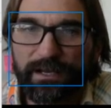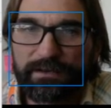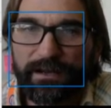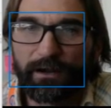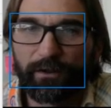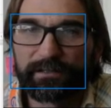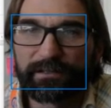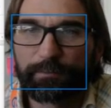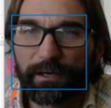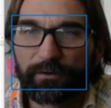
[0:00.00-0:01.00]
Not only the
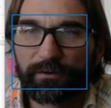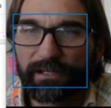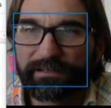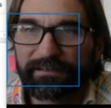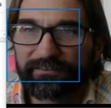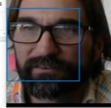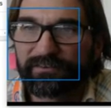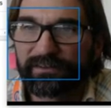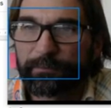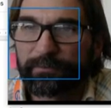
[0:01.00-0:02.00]
power to lay taxes
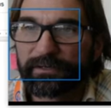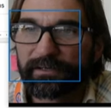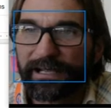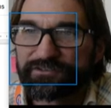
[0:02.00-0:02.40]
unlimited